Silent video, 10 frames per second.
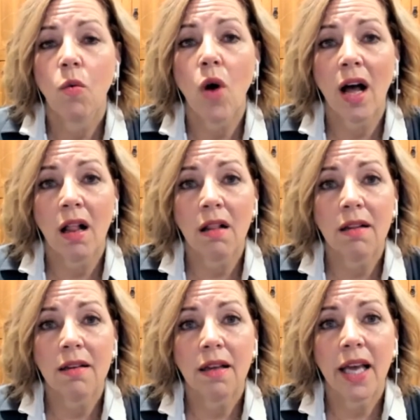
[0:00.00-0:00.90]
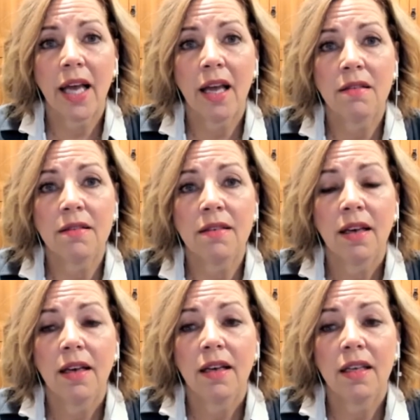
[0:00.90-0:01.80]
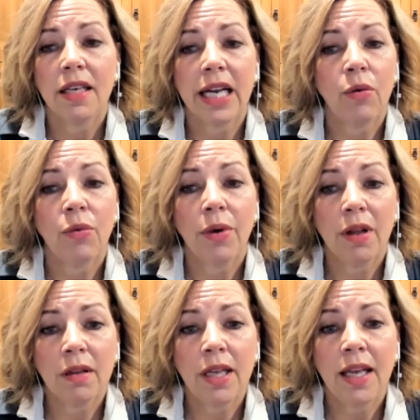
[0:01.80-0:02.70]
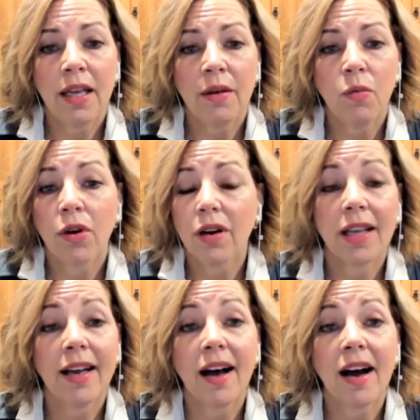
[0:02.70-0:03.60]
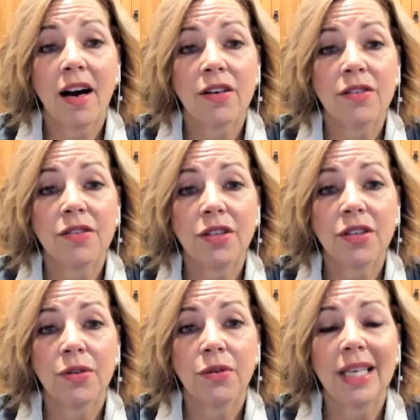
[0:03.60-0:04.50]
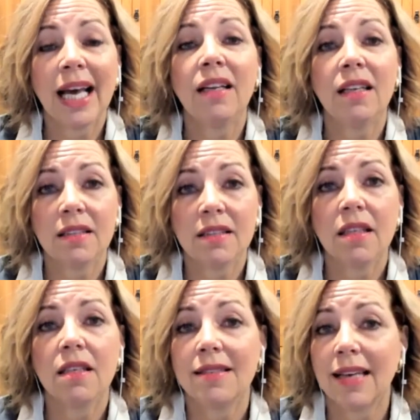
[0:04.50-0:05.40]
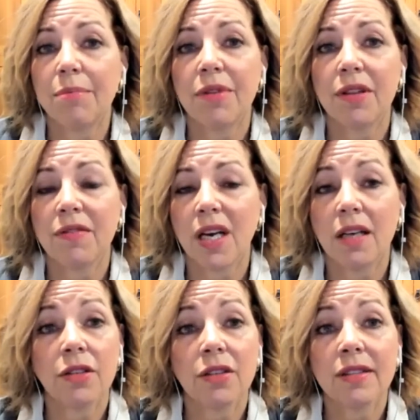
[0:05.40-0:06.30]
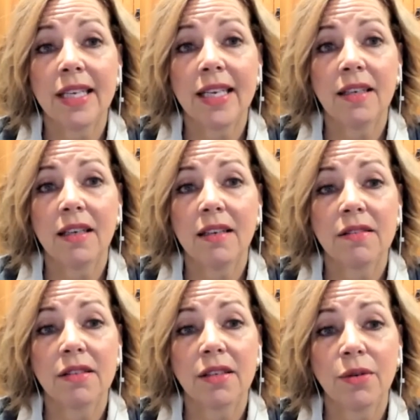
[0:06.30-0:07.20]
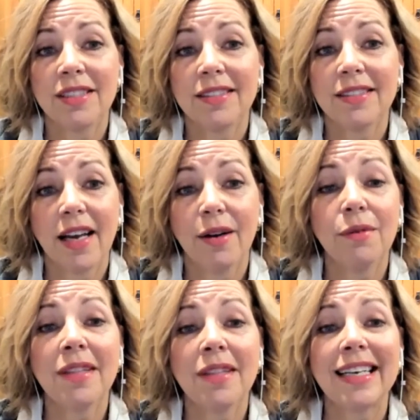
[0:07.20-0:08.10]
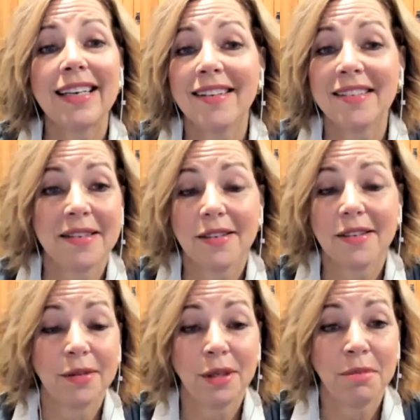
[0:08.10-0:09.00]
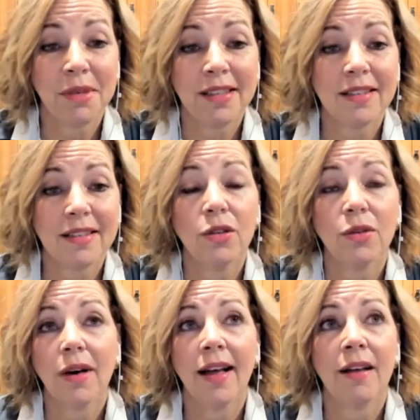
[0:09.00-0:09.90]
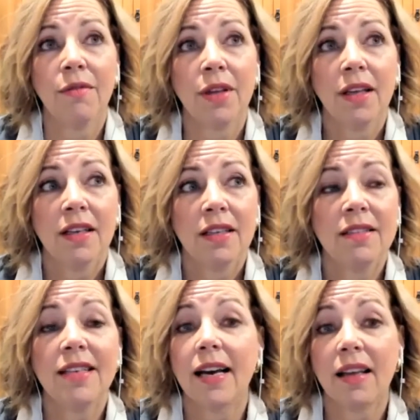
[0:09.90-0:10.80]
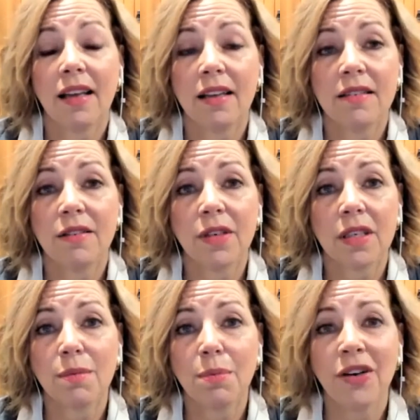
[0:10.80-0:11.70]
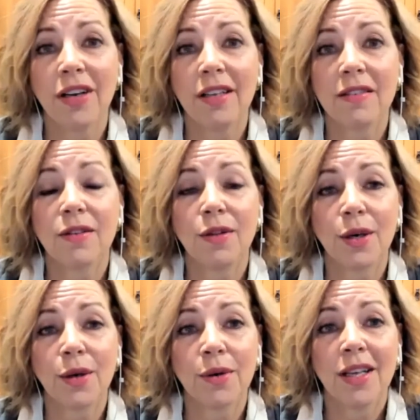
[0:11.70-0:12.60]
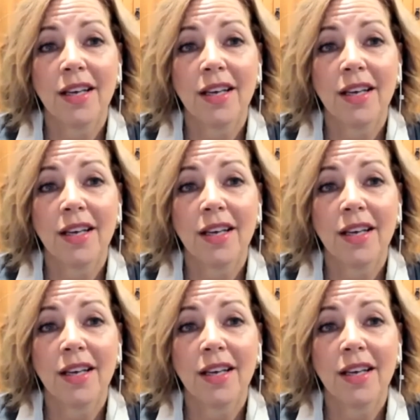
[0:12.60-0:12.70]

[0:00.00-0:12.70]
well and, really working hard to get into the depth of the understanding. So I don't think it necessarily means that you have decades of experience, though